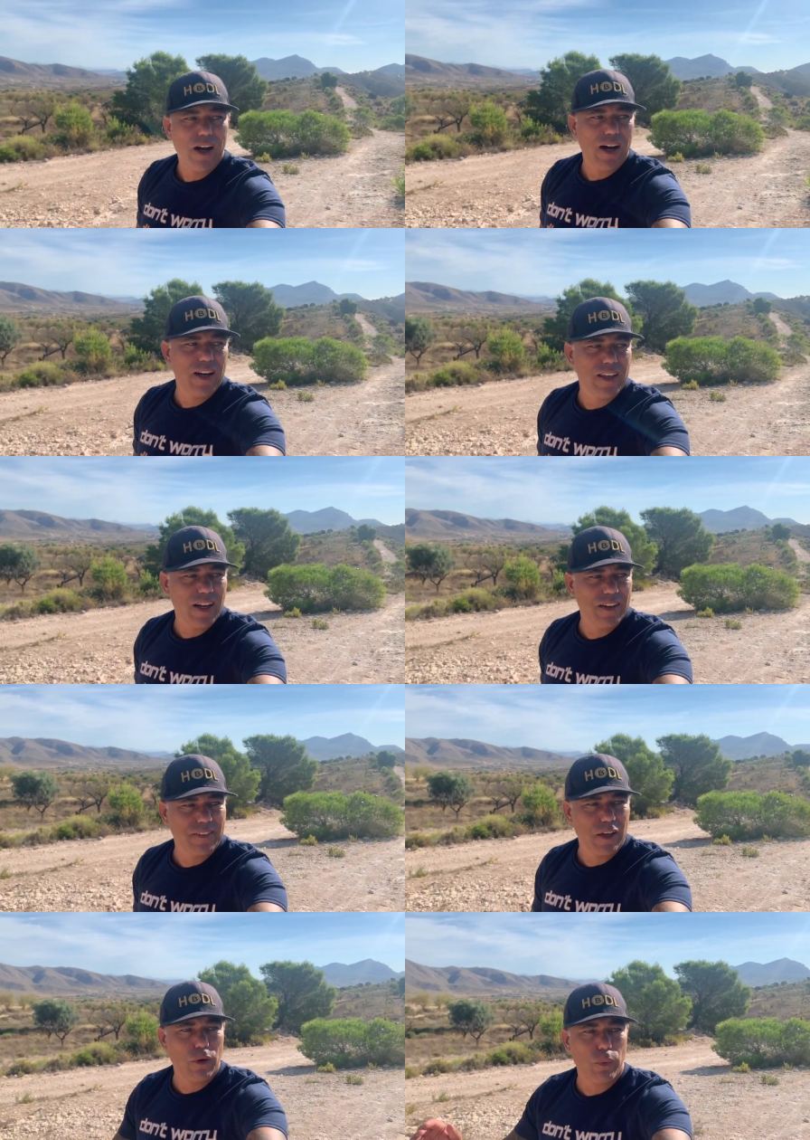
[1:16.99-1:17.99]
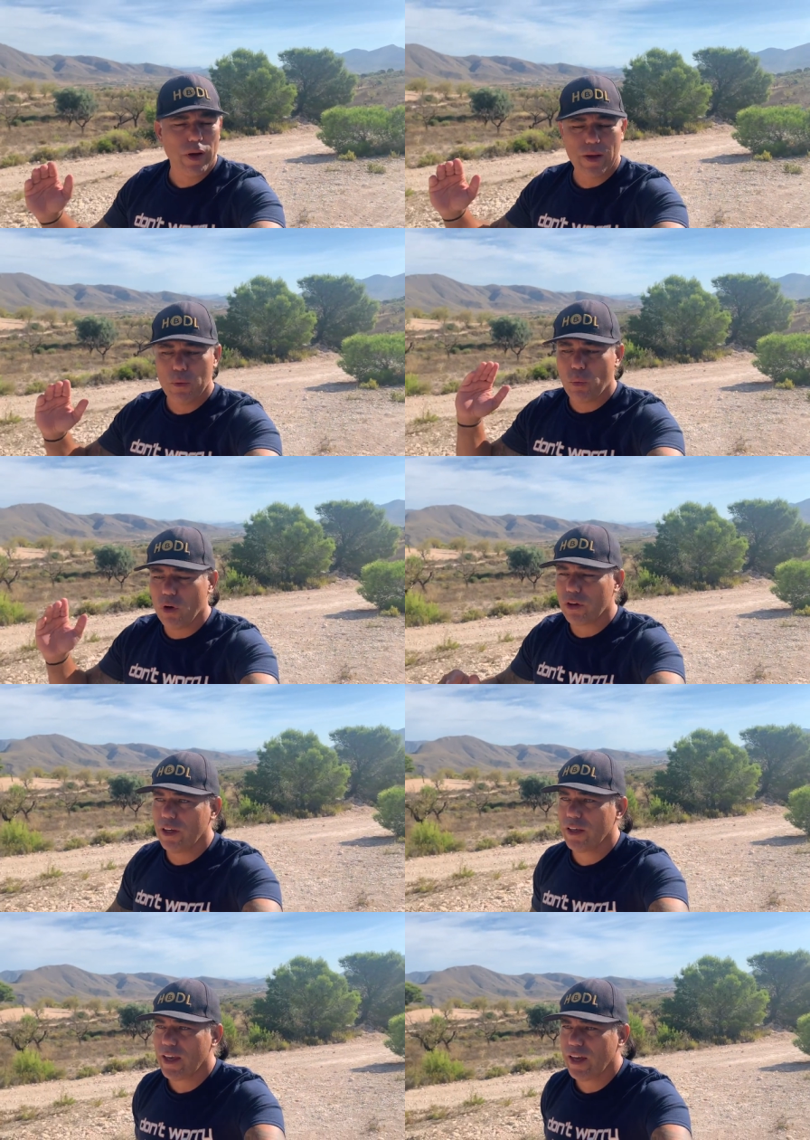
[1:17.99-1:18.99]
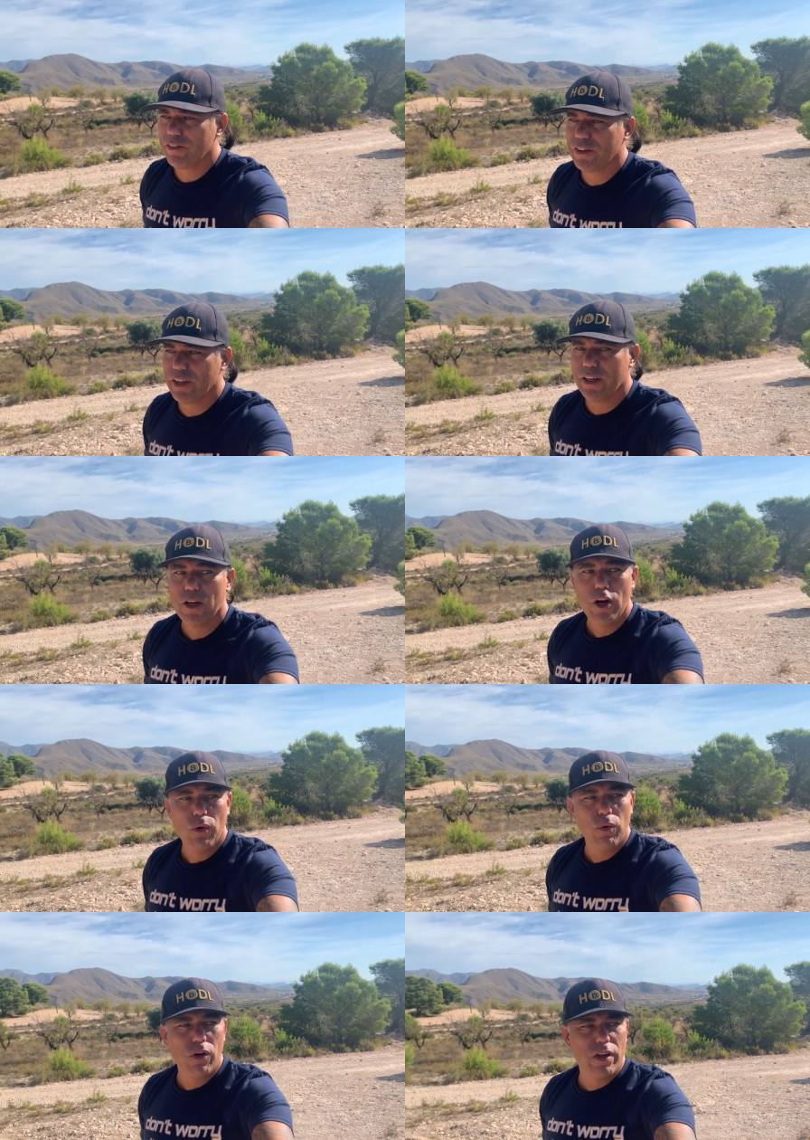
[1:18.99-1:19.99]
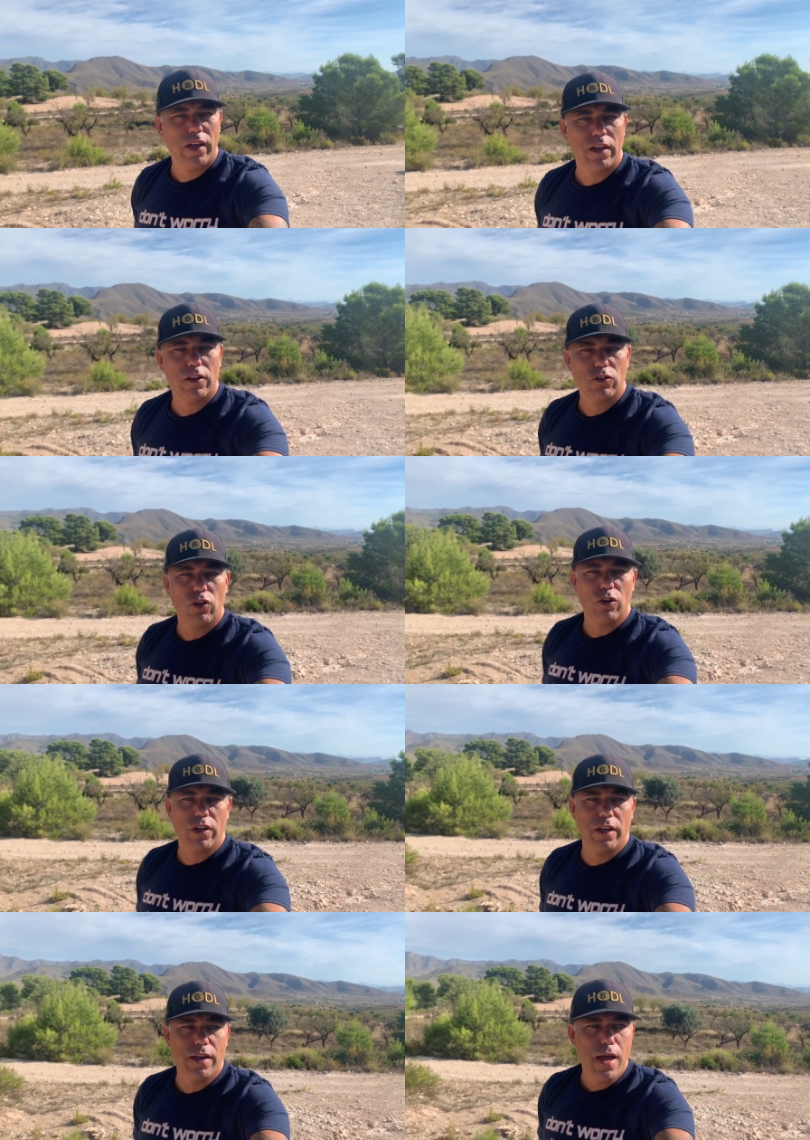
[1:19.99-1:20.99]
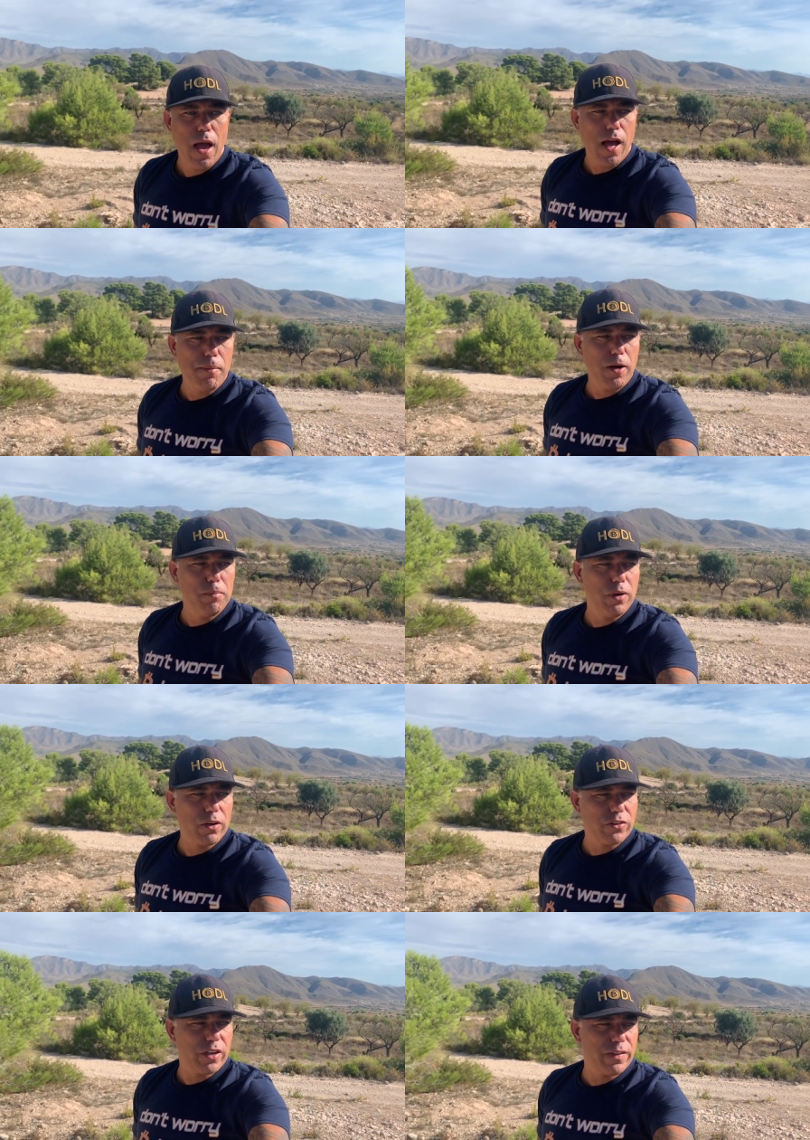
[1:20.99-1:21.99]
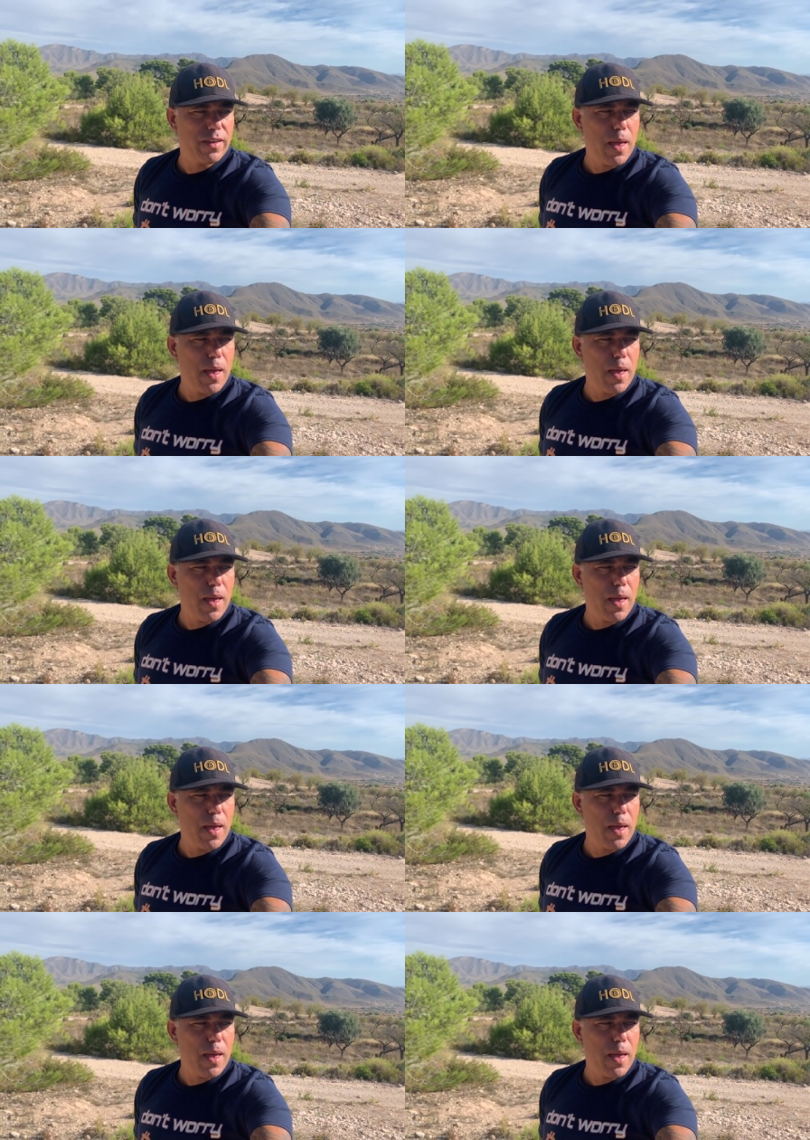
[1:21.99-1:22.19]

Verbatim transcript: Alicante, where I'm walking every day, walking, talking about blockchain,